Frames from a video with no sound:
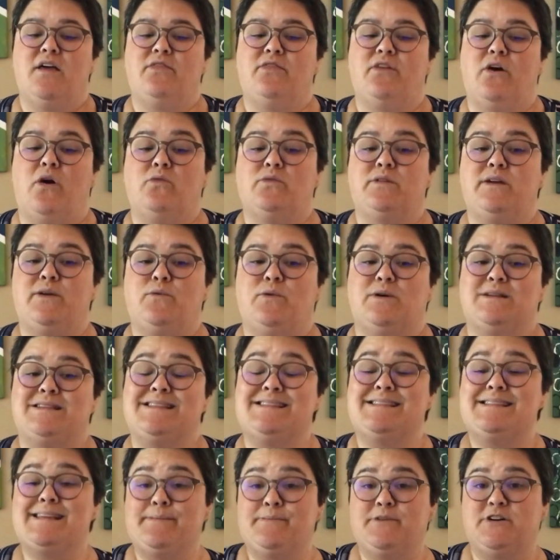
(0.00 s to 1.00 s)
The only one
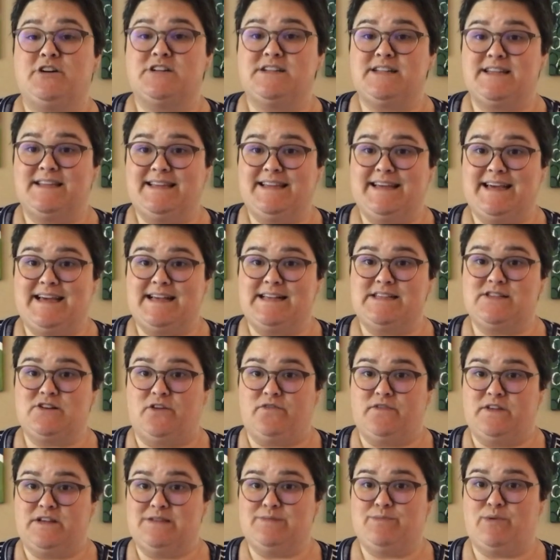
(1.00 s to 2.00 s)
similar to this
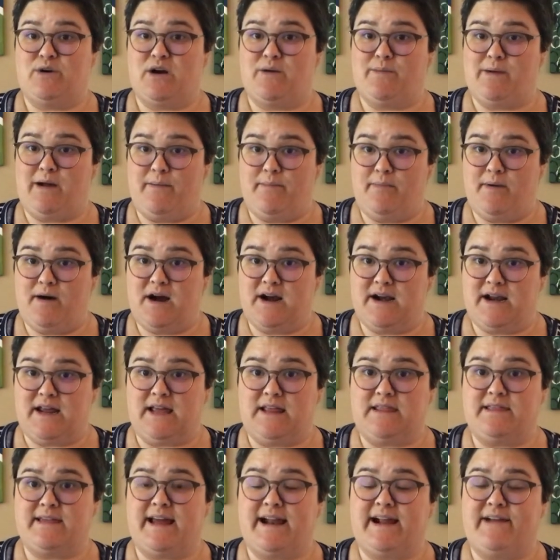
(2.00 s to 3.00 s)
on this part of my
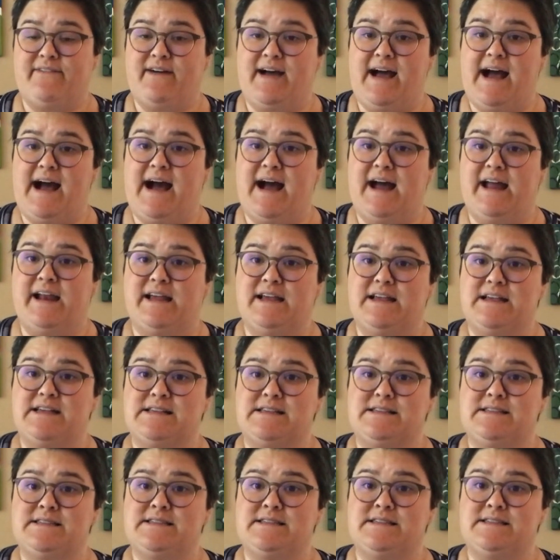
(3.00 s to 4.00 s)
body that I've had
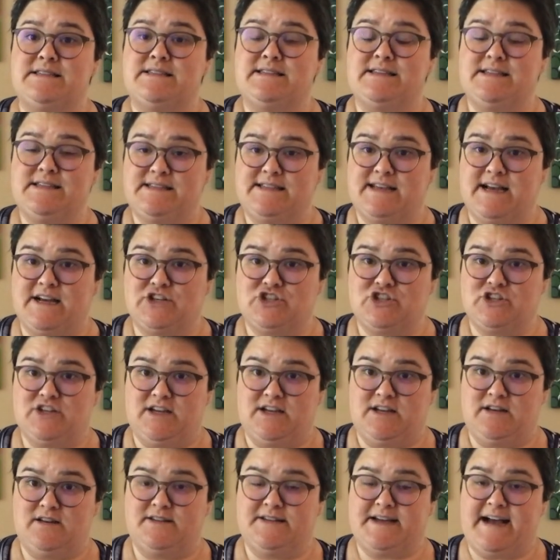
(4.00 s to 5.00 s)
is the
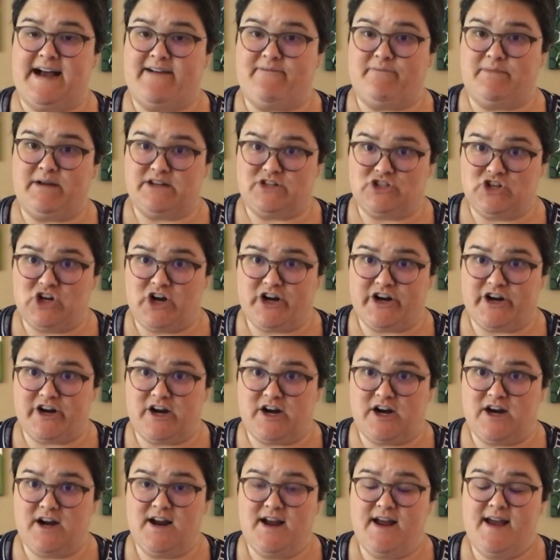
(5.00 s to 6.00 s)
C-section to have my
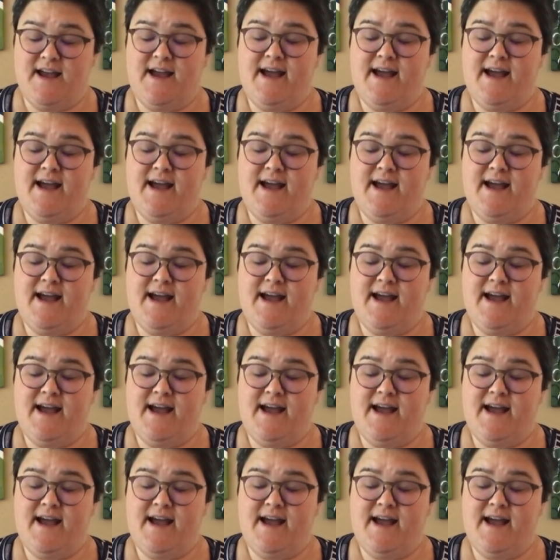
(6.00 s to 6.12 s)
daughter.